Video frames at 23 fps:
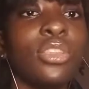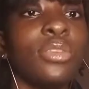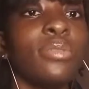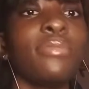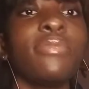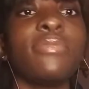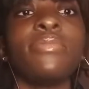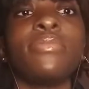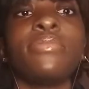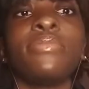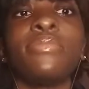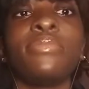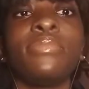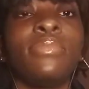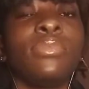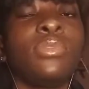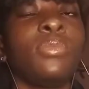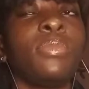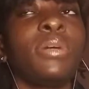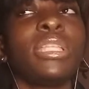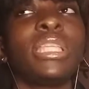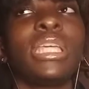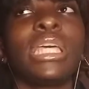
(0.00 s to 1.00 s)

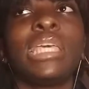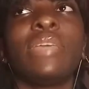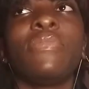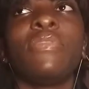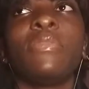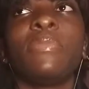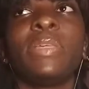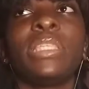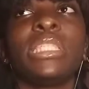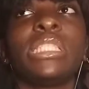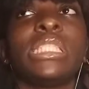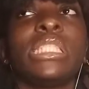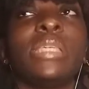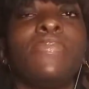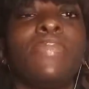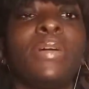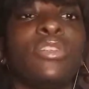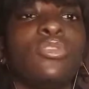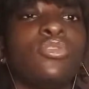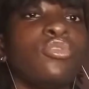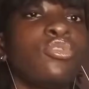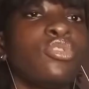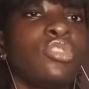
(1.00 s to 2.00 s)
No matter if the person is a
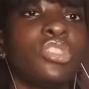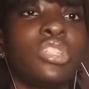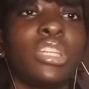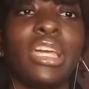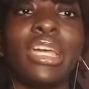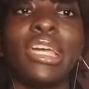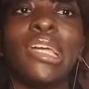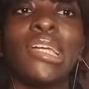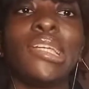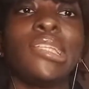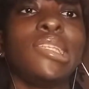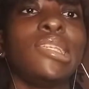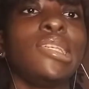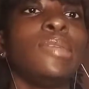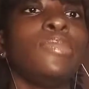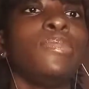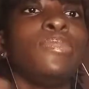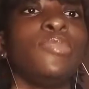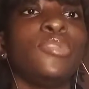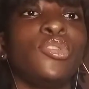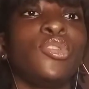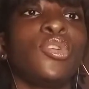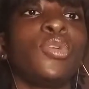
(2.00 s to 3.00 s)
pastor's child,
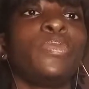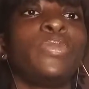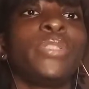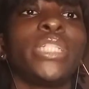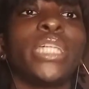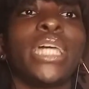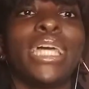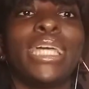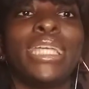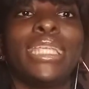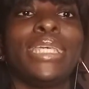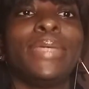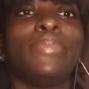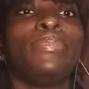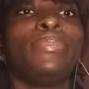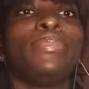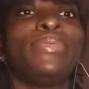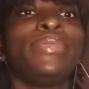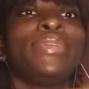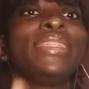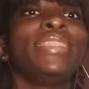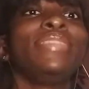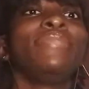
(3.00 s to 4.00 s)
a bishop's child, a
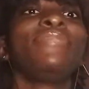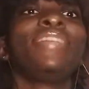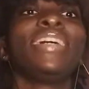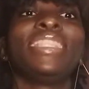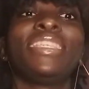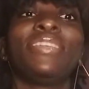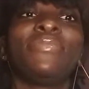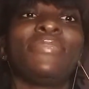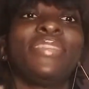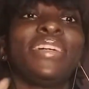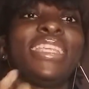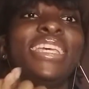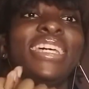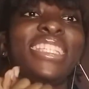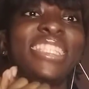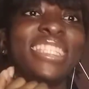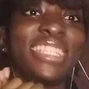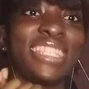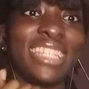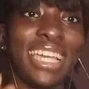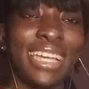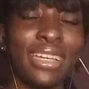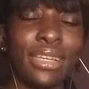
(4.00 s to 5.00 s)
priest, in fact a
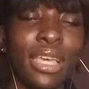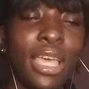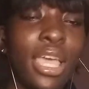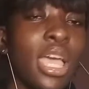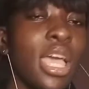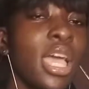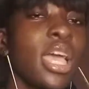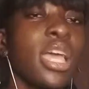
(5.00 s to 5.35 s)
father's child,